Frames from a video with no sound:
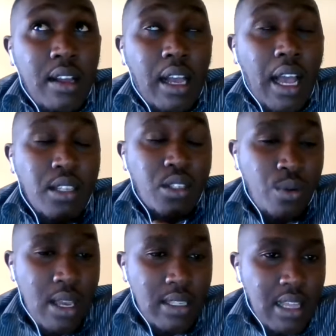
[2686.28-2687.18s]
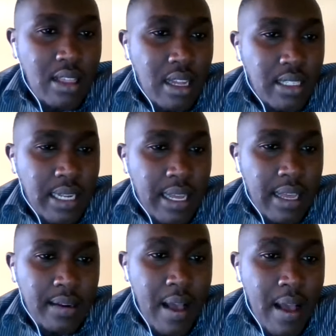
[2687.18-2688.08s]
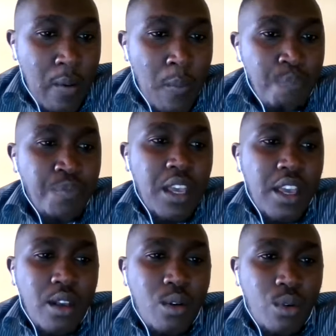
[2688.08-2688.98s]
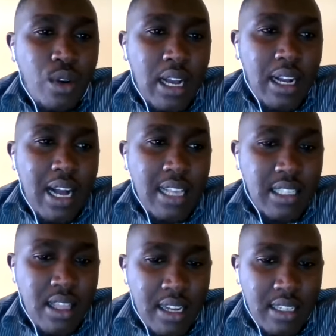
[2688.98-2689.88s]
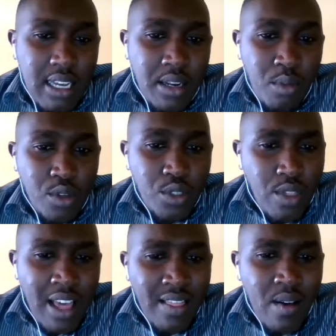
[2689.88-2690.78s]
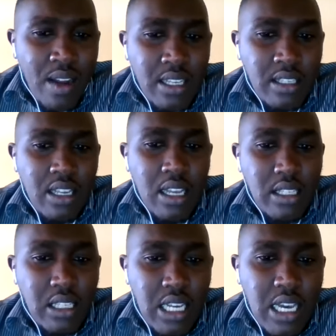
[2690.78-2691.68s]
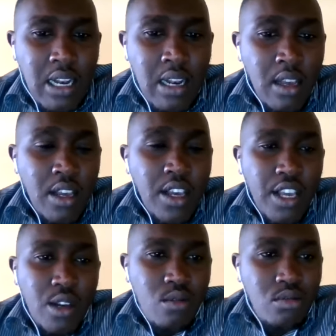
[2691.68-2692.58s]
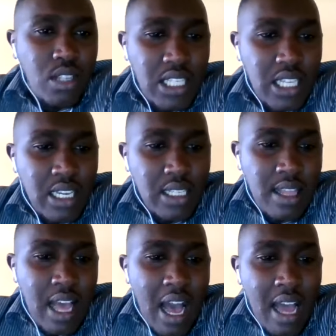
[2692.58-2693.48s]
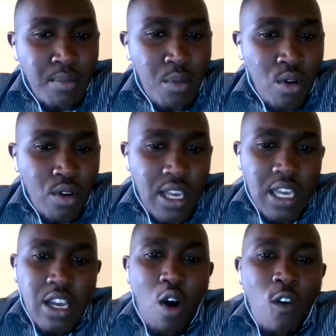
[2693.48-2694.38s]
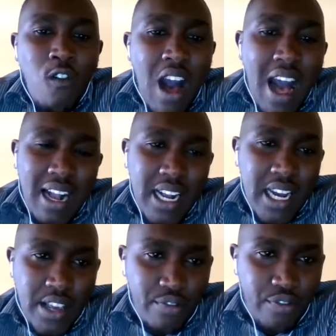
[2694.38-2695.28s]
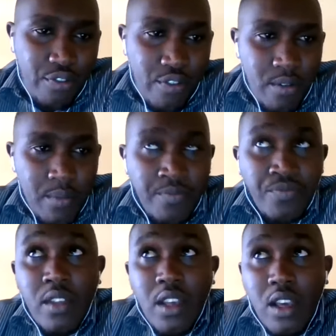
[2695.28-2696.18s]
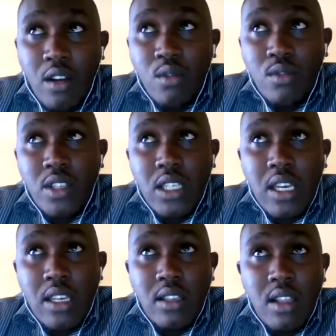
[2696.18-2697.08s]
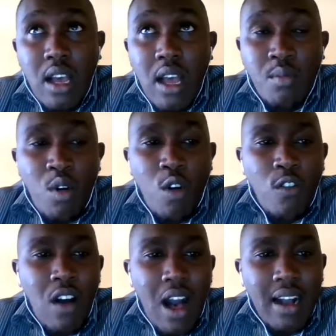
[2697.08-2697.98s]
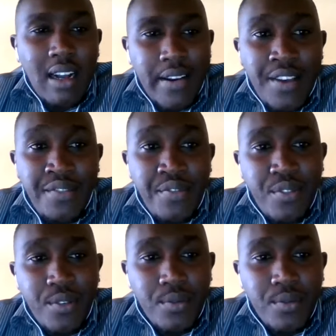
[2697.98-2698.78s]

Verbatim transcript: uh, so we are saying that uh, now he could uh, catch that animal. So the other one is still, he could chase the animal over a cliff. He could chase the animal over a cliff.